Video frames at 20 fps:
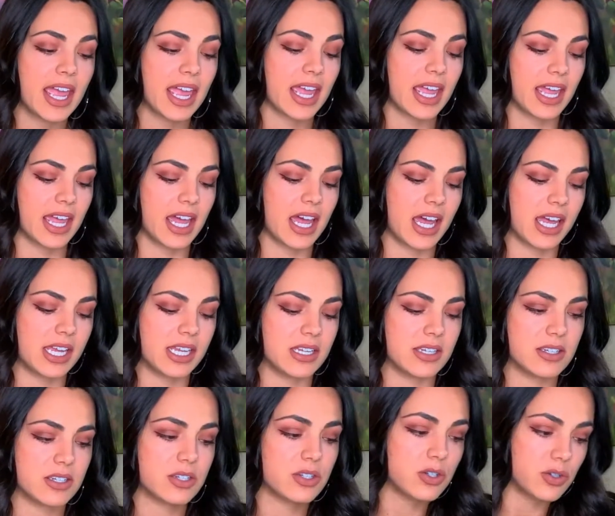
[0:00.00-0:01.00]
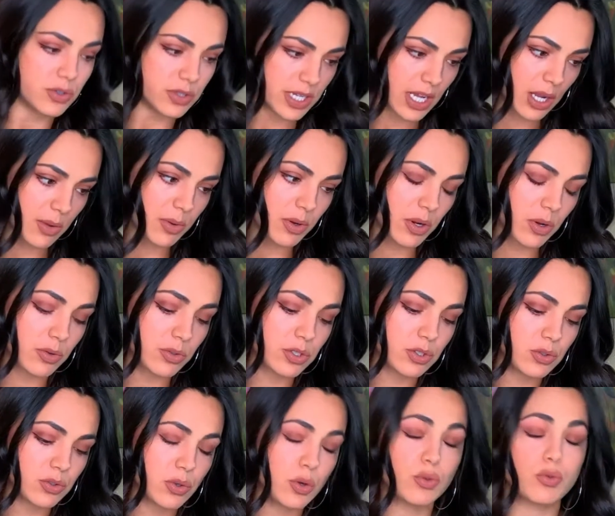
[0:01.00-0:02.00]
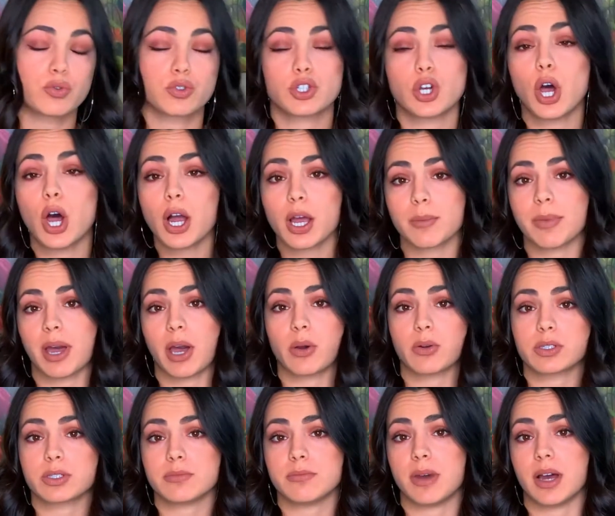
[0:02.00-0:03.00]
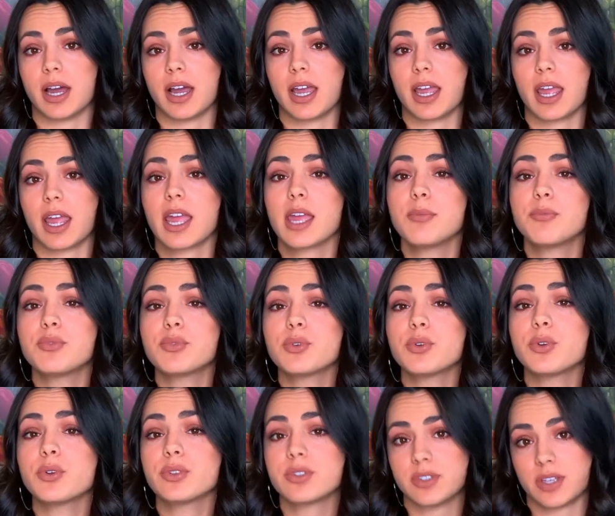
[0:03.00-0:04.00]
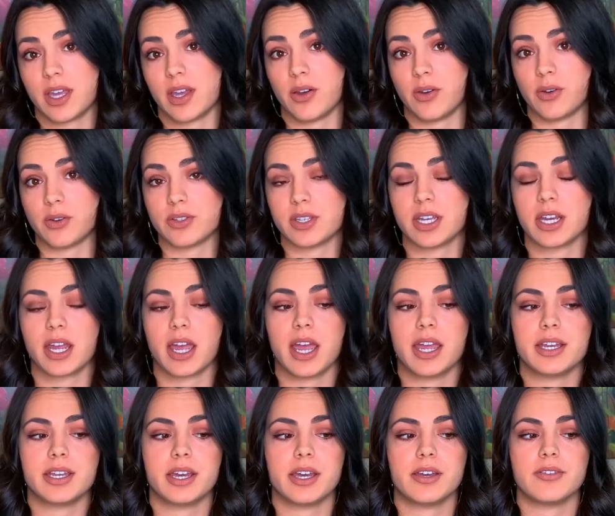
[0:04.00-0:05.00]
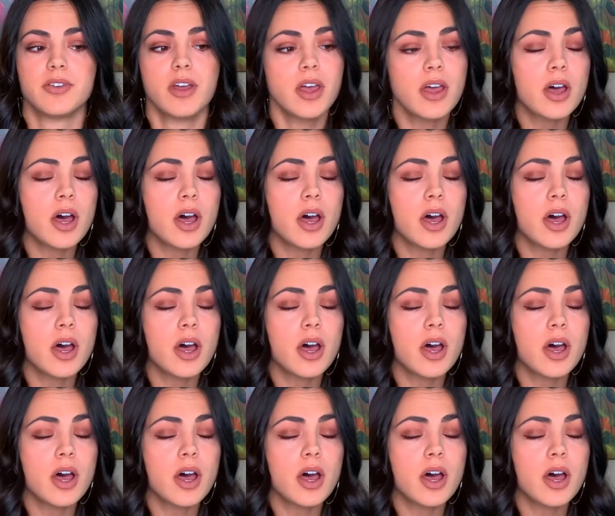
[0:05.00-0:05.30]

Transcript: and today we're going to talk about my April sales and kind of